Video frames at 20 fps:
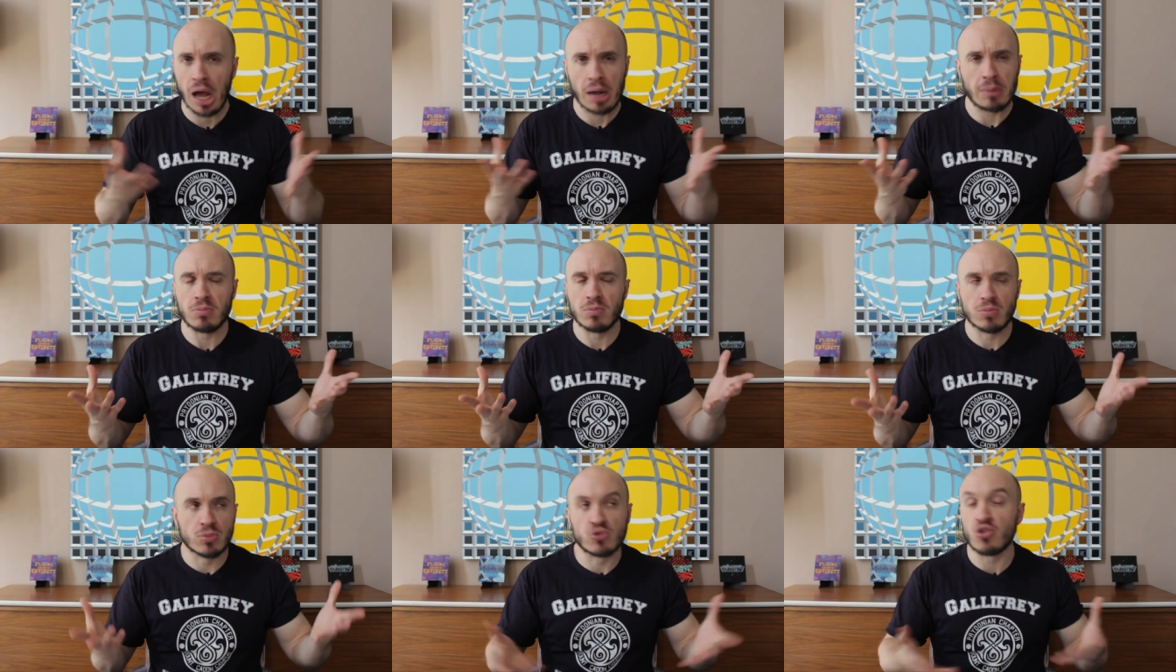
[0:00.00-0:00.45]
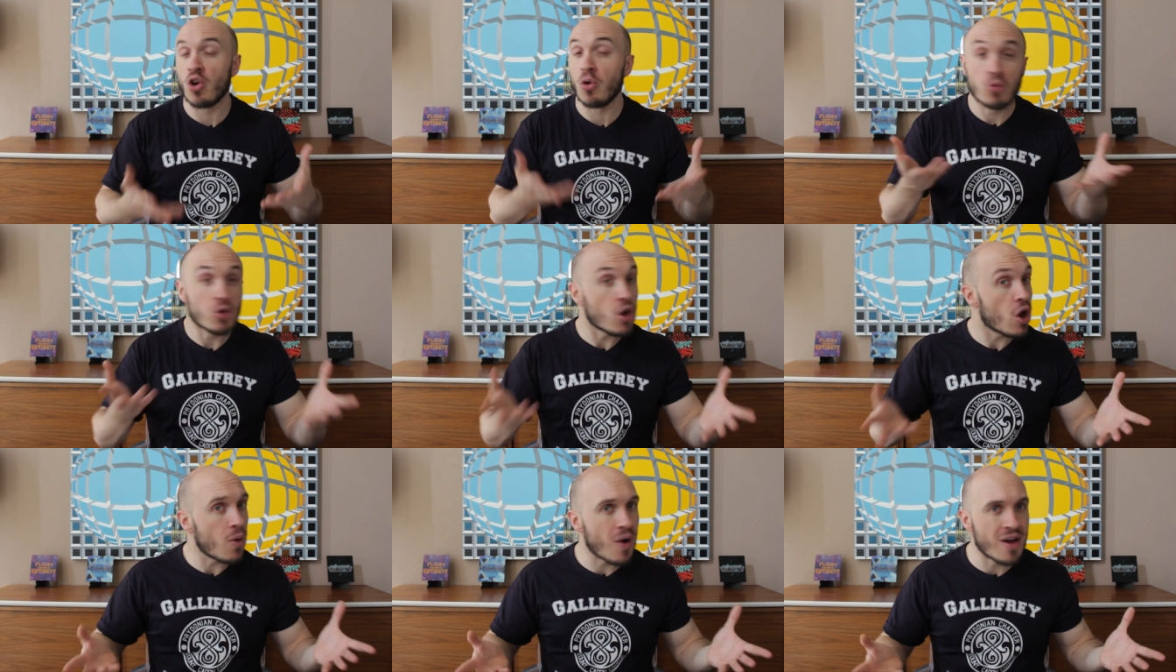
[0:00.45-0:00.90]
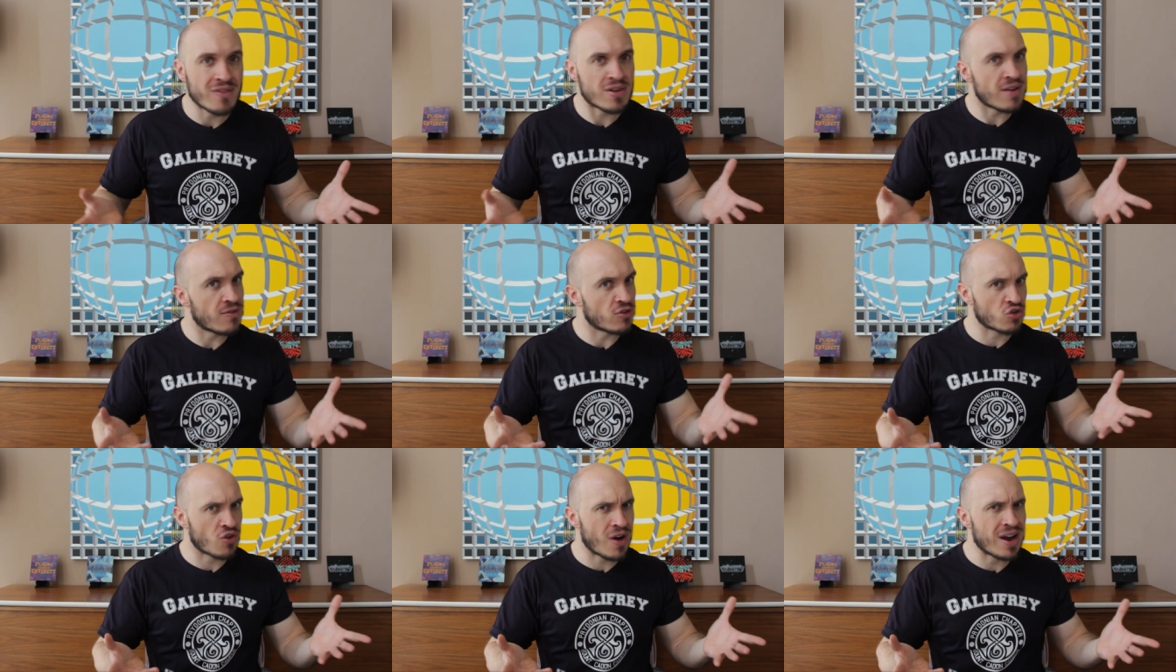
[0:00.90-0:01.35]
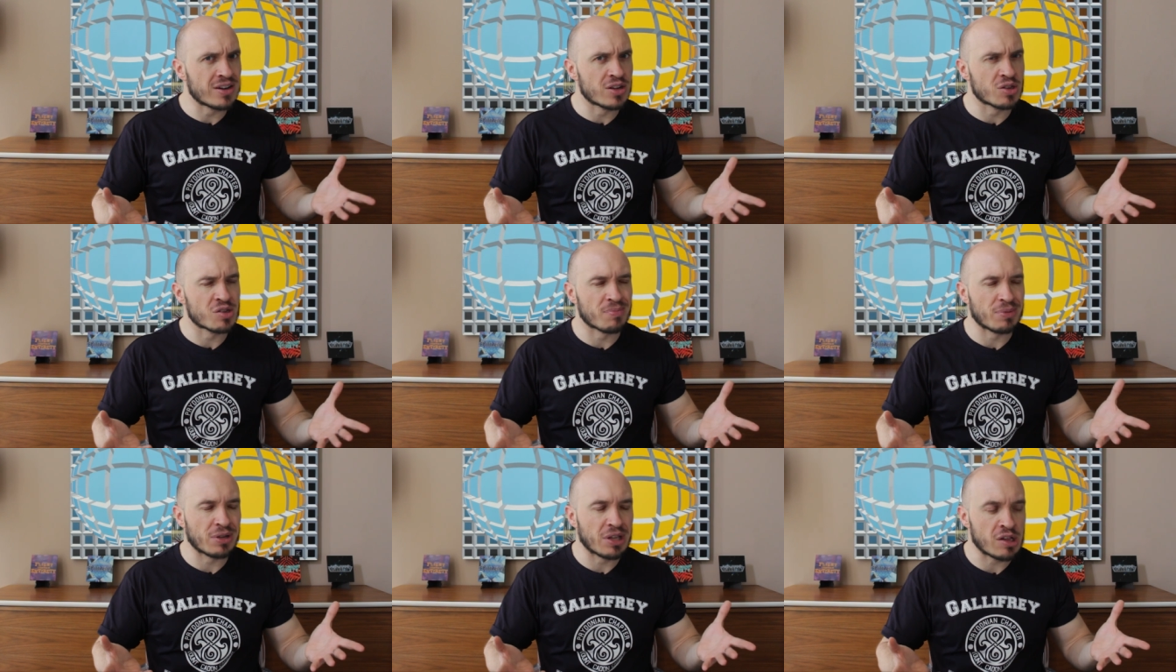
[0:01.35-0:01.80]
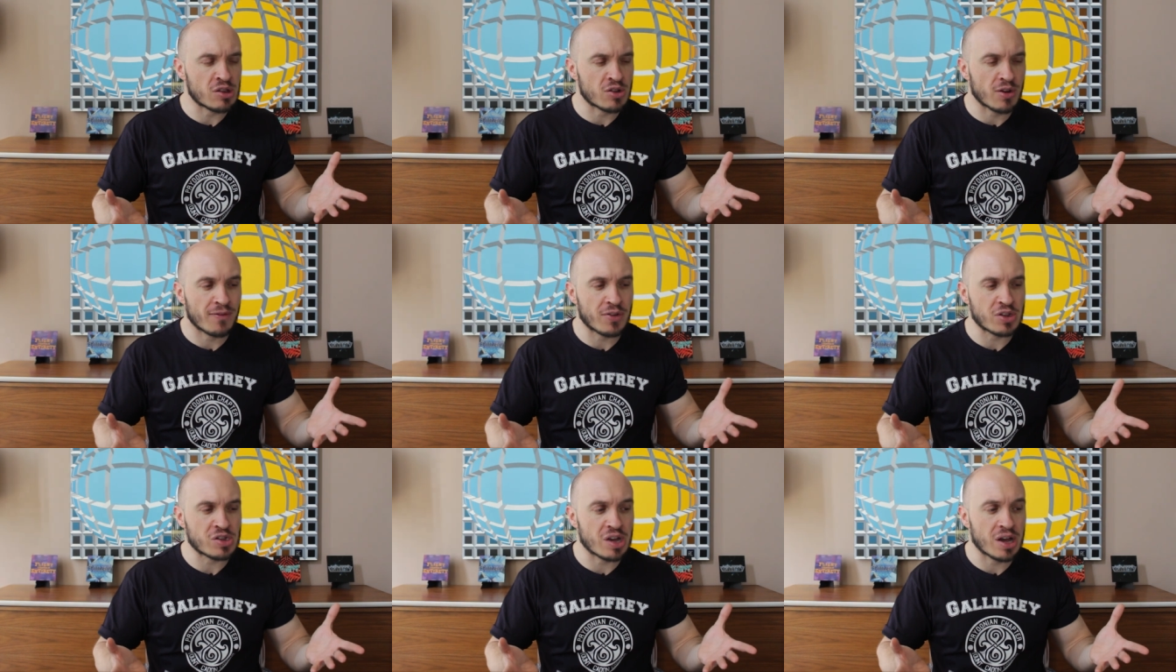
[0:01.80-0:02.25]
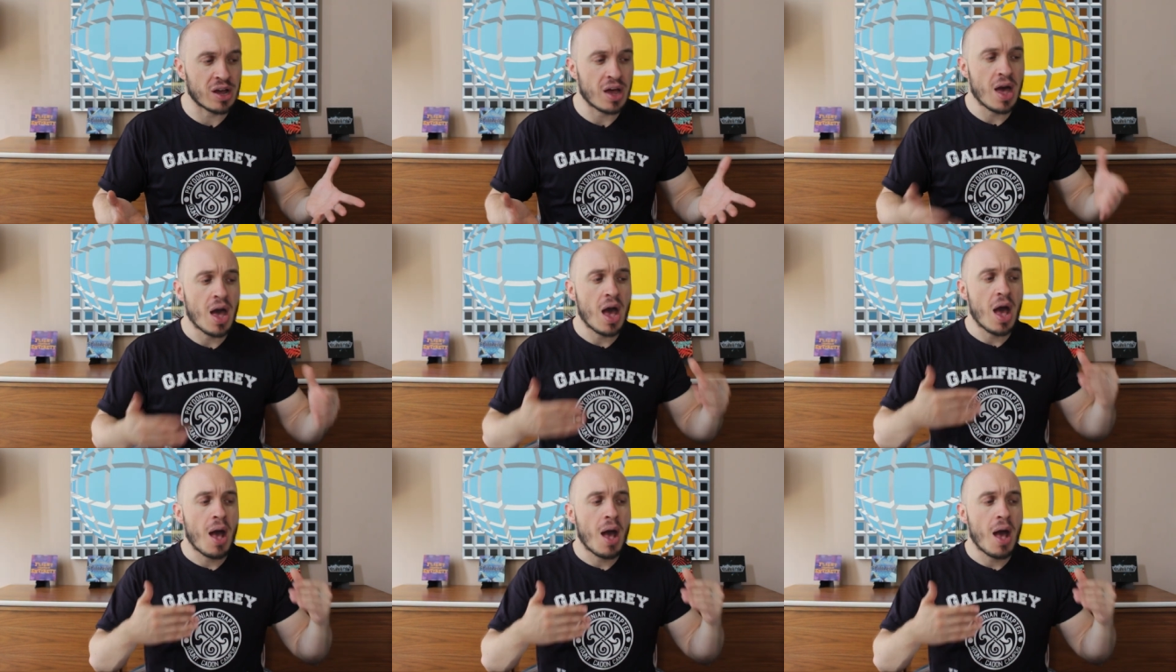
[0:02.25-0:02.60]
I don't know, I've never trained as a police officer.